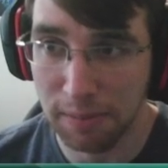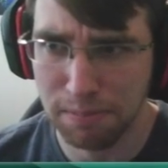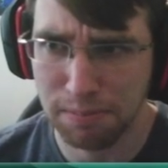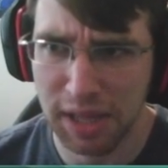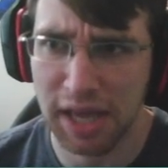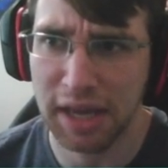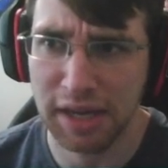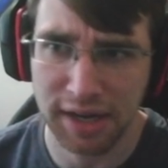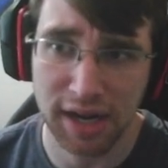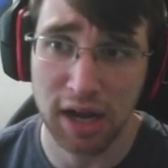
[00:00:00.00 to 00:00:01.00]

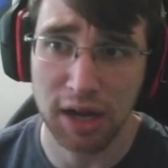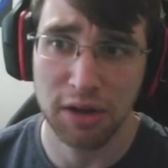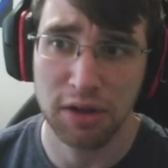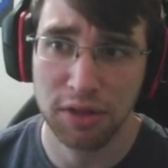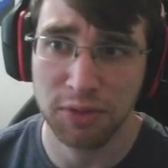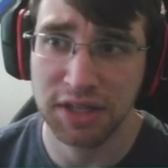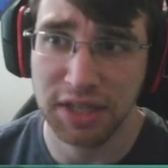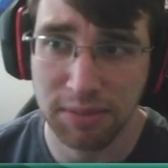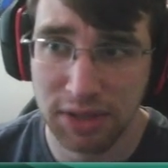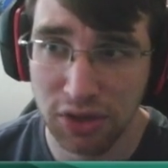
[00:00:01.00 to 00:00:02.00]
play 3
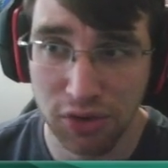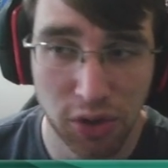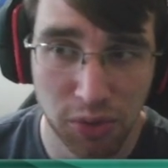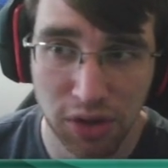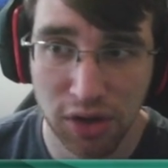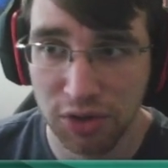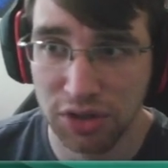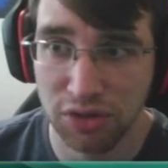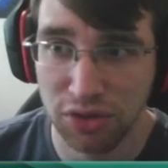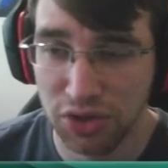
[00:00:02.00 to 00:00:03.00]
CMC or lower
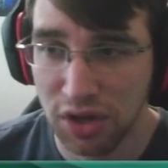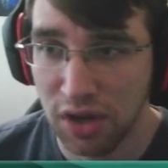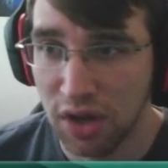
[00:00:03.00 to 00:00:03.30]
creatures